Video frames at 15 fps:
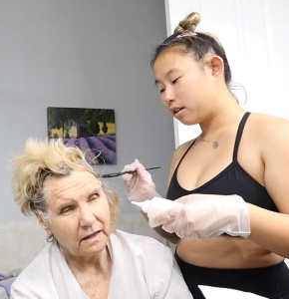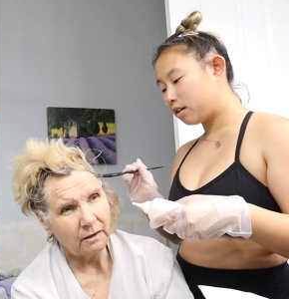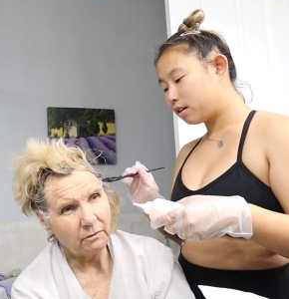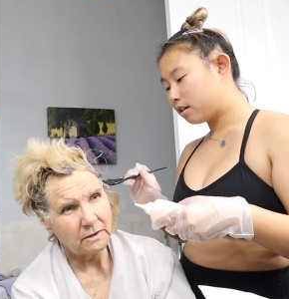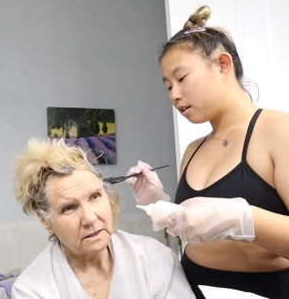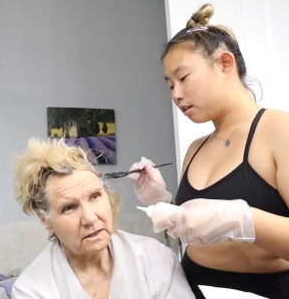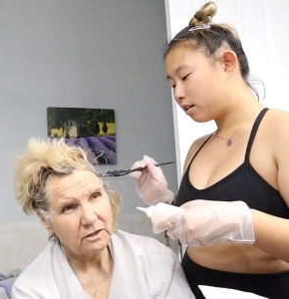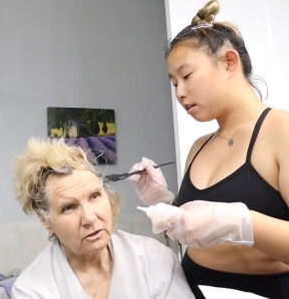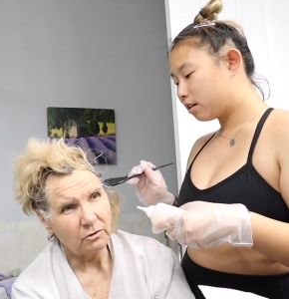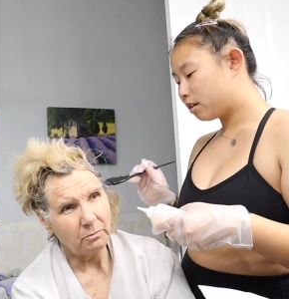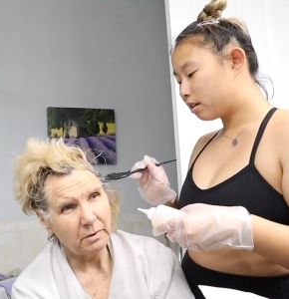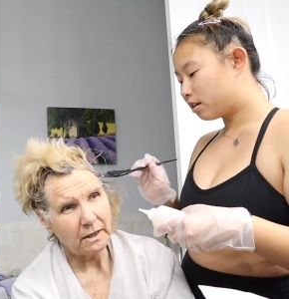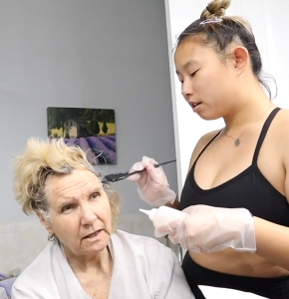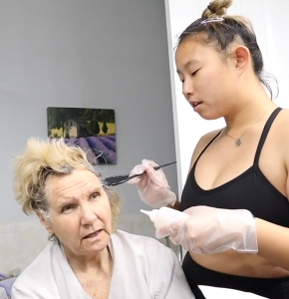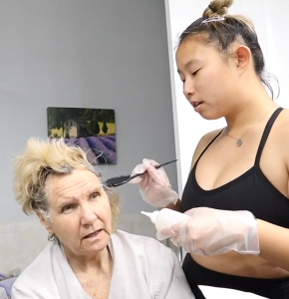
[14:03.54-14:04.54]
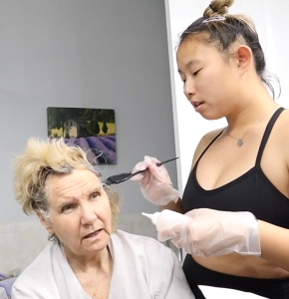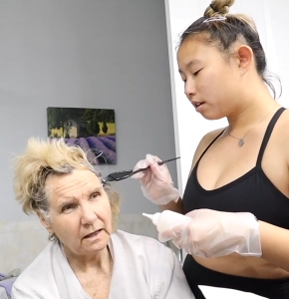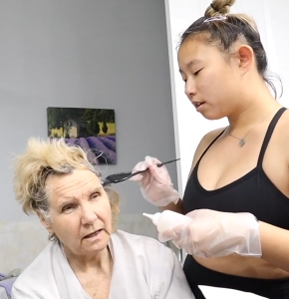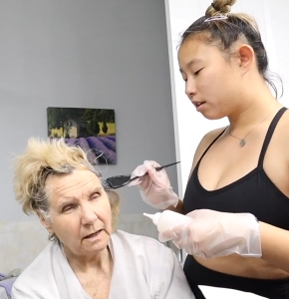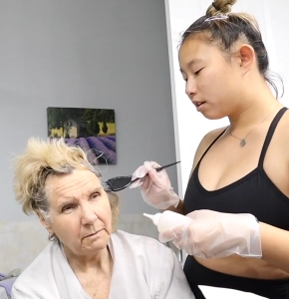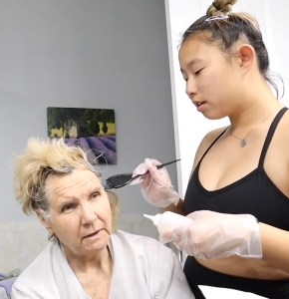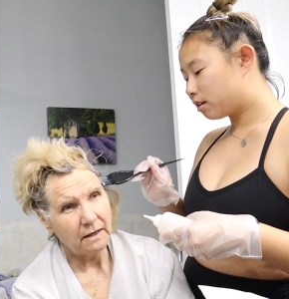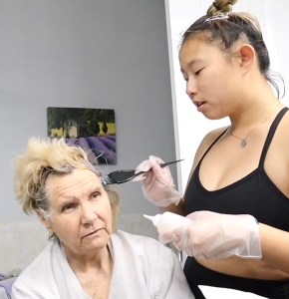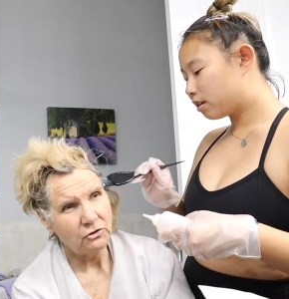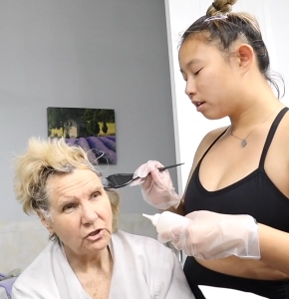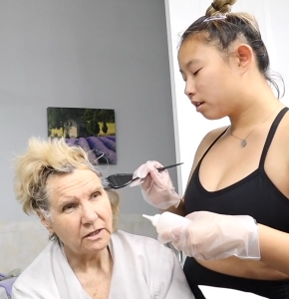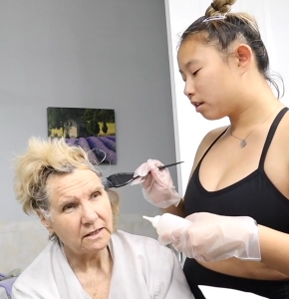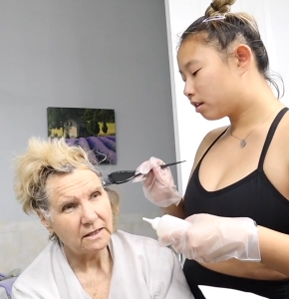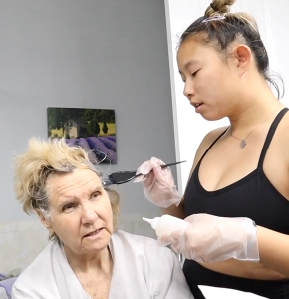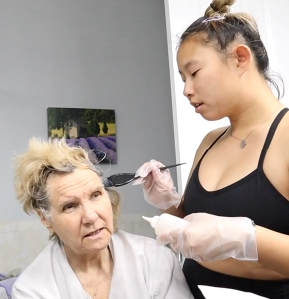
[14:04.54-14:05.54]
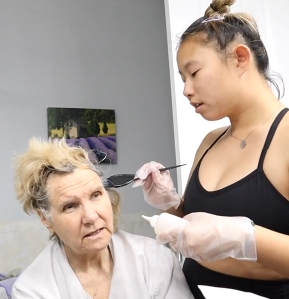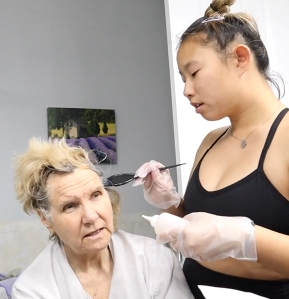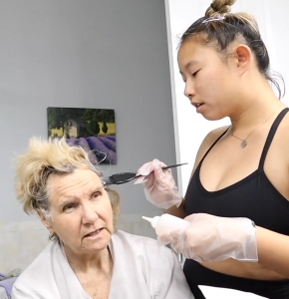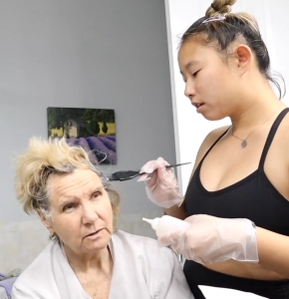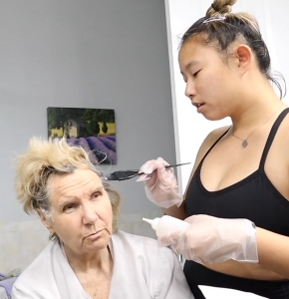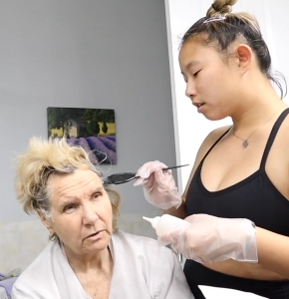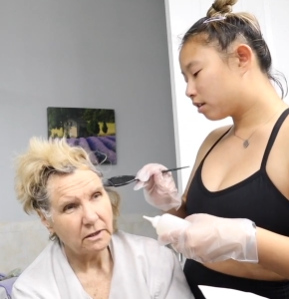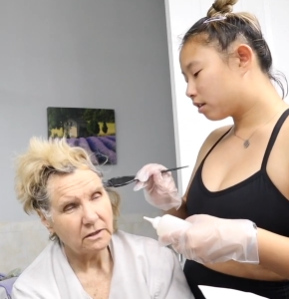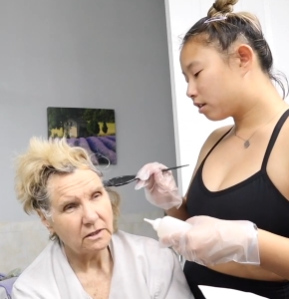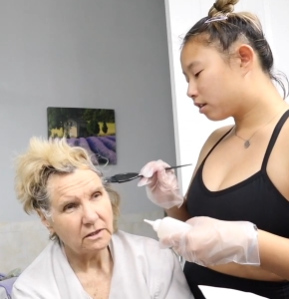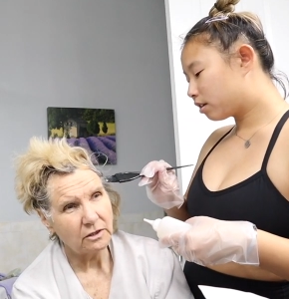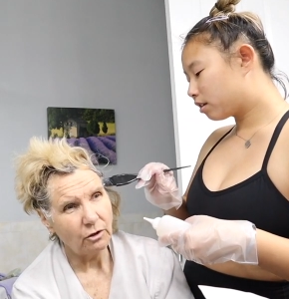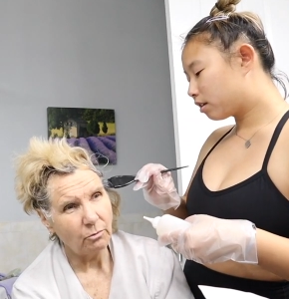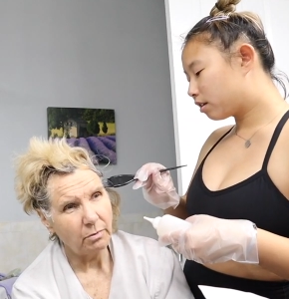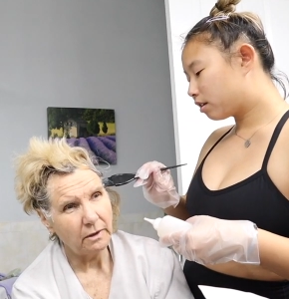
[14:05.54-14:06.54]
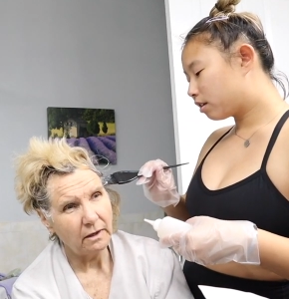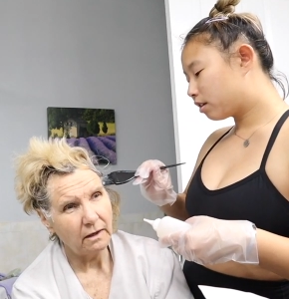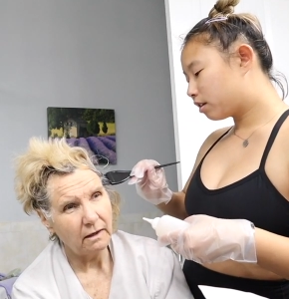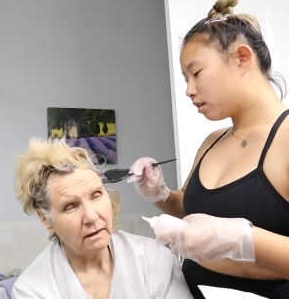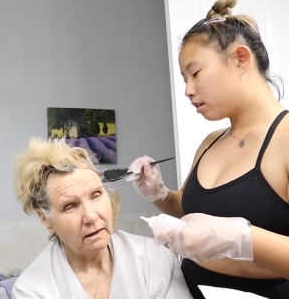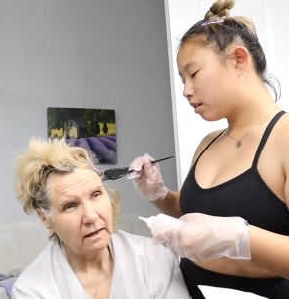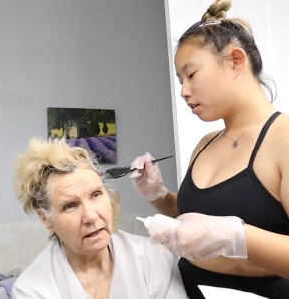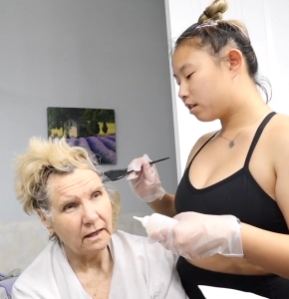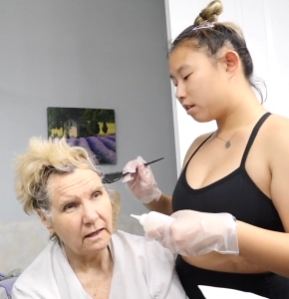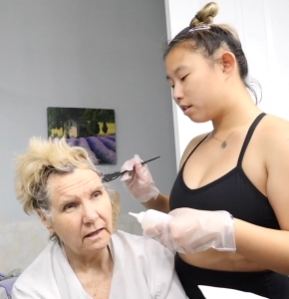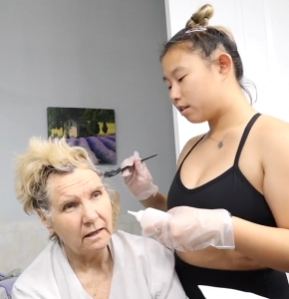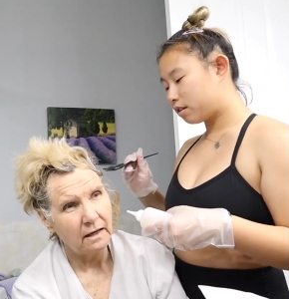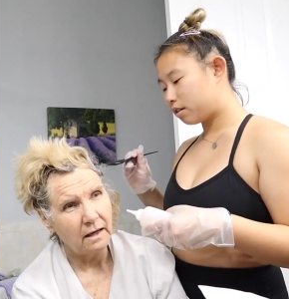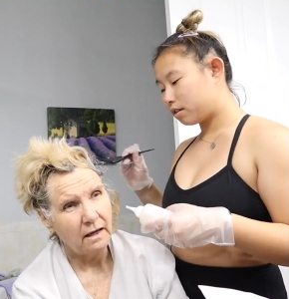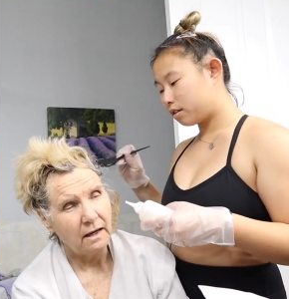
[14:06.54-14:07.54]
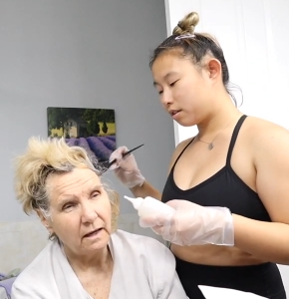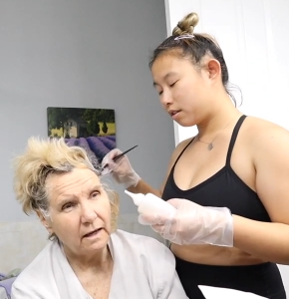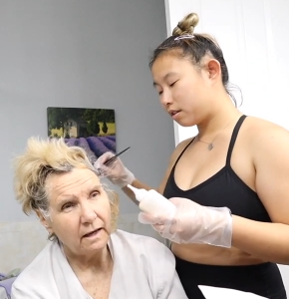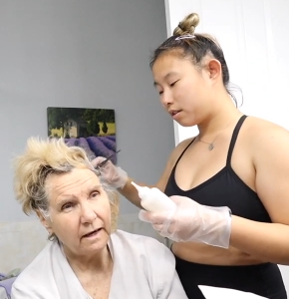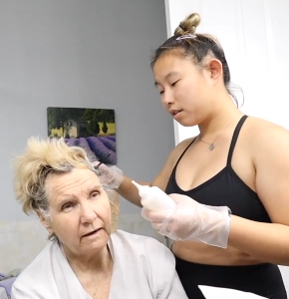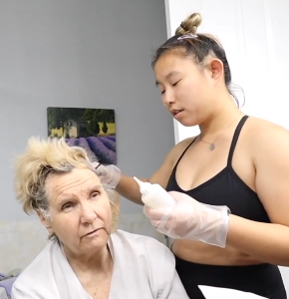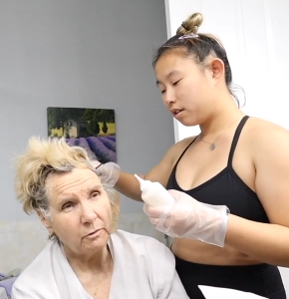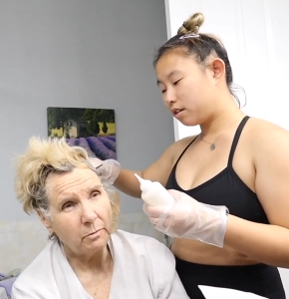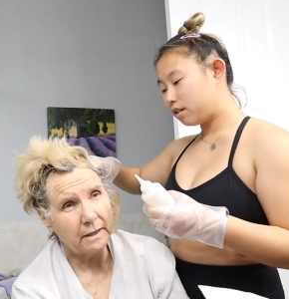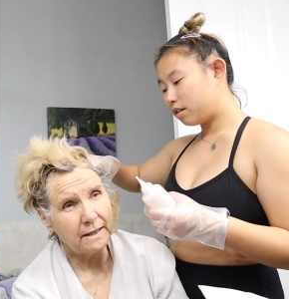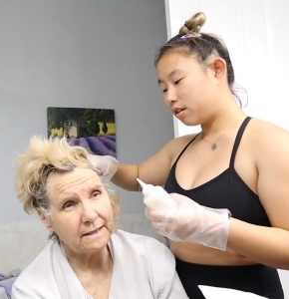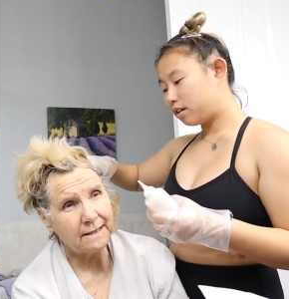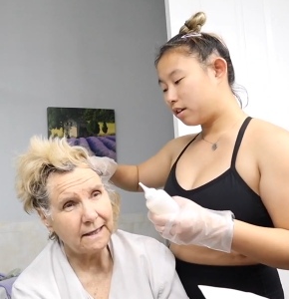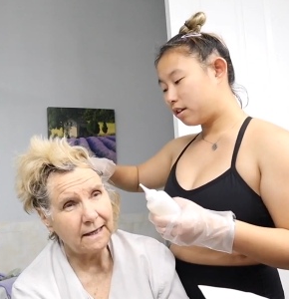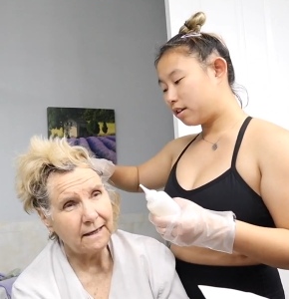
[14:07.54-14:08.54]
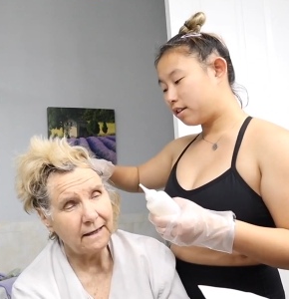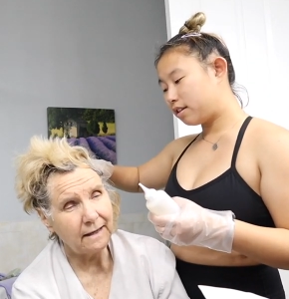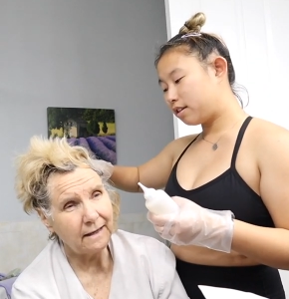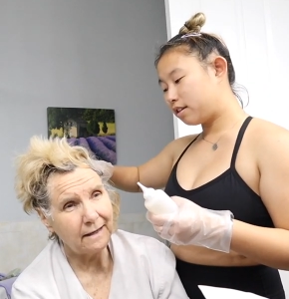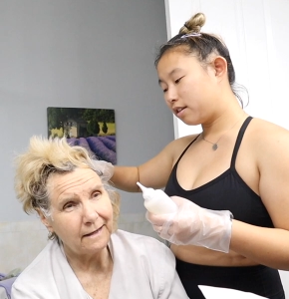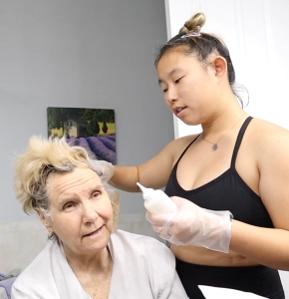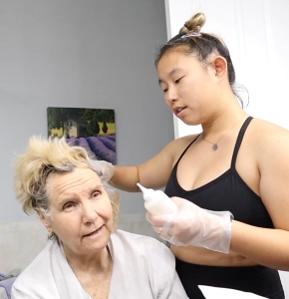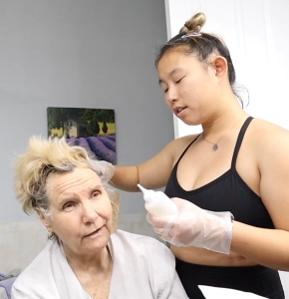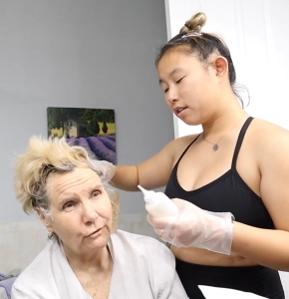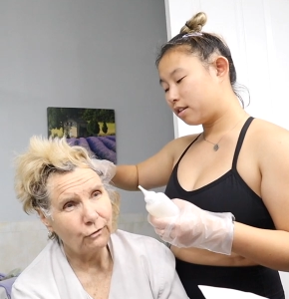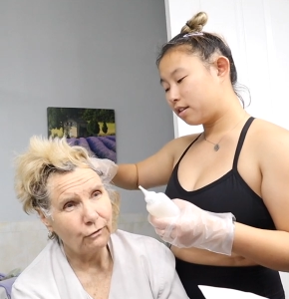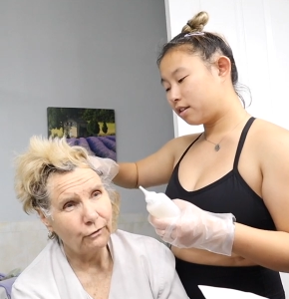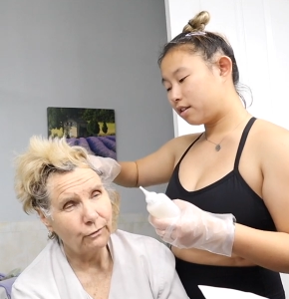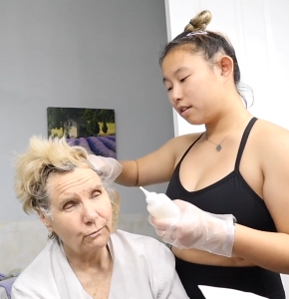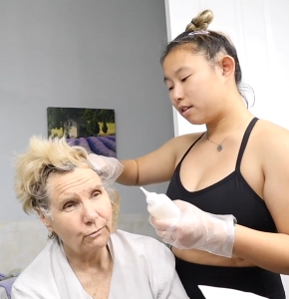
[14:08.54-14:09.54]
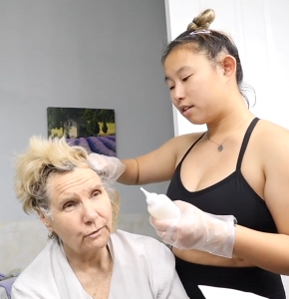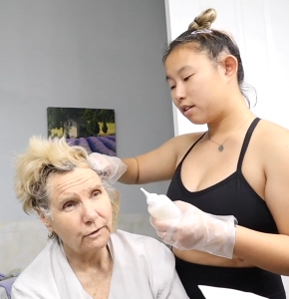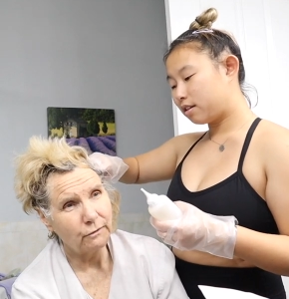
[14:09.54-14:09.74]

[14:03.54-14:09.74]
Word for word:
Speaker 1: It would still be, I mean, if just Disney Springs is open, then everybody's eating in either the